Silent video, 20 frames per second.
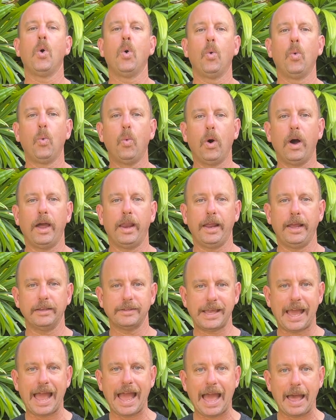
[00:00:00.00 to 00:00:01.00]
what
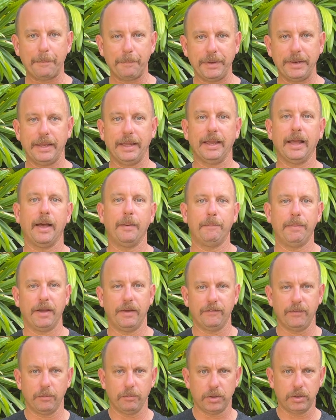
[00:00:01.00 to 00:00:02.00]
is happening
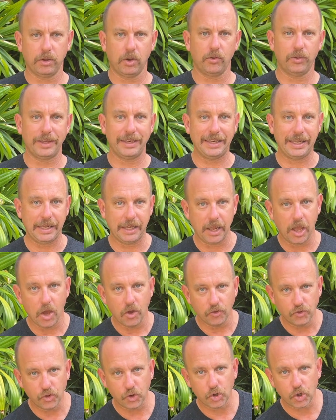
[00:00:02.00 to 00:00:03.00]
above and below the knee
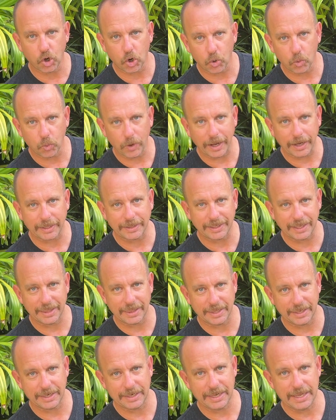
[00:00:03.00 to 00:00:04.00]
to correct
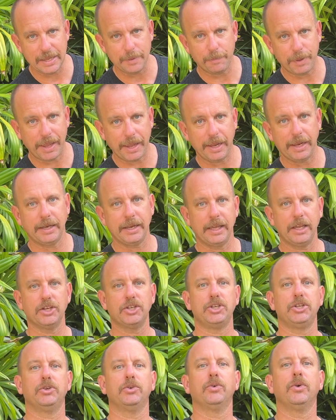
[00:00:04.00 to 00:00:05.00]
the knee pain
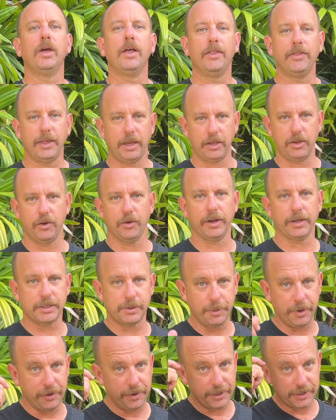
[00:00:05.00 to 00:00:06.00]
issue that you're
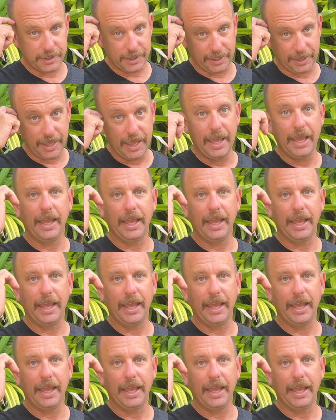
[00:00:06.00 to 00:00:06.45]
experiencing.